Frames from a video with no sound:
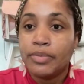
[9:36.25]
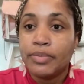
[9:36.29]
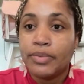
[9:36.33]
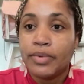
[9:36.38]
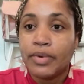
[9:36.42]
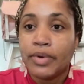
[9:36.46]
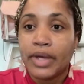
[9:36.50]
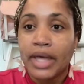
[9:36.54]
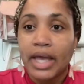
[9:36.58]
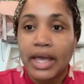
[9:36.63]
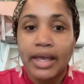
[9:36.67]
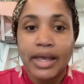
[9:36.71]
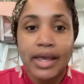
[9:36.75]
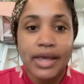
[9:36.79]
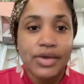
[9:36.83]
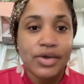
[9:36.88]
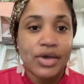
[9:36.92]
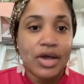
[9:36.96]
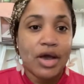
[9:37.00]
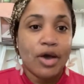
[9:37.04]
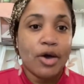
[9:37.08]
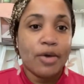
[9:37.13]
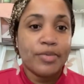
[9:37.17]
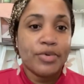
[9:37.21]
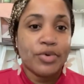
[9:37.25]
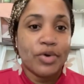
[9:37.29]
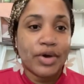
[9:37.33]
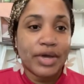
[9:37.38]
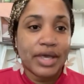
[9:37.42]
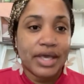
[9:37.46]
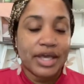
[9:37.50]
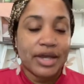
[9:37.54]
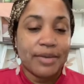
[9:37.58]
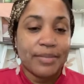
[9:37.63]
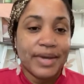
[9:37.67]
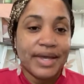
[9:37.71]
Okay, I hope you all
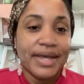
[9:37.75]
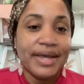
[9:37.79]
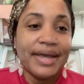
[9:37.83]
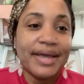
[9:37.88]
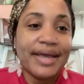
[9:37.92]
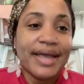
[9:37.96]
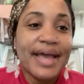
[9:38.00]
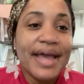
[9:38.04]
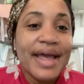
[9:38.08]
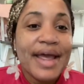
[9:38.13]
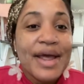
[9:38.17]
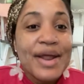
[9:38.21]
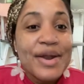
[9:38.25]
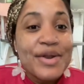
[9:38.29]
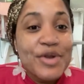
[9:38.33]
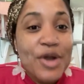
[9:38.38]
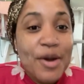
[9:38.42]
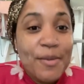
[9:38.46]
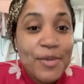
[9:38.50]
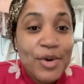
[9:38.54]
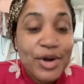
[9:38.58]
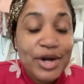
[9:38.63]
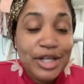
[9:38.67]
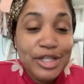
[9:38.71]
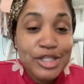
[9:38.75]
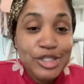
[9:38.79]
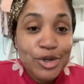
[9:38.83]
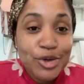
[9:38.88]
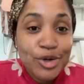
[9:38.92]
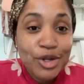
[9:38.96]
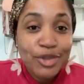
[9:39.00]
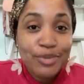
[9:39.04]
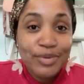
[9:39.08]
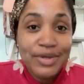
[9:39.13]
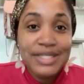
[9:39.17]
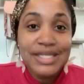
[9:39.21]
can hear me. No more than 2
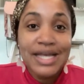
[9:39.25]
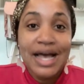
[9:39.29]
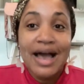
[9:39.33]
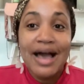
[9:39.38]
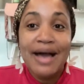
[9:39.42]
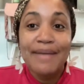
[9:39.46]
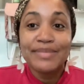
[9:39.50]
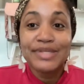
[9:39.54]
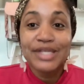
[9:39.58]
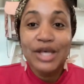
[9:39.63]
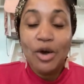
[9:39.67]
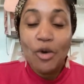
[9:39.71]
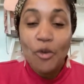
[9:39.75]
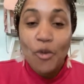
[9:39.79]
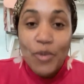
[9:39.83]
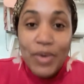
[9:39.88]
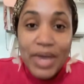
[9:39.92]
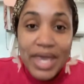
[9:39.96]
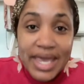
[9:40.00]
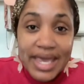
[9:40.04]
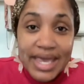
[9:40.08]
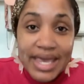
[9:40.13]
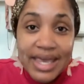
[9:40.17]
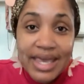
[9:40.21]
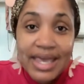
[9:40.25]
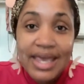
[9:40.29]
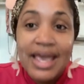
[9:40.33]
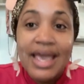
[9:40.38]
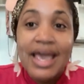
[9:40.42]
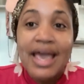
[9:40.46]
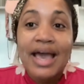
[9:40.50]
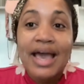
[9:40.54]
to 3 times a week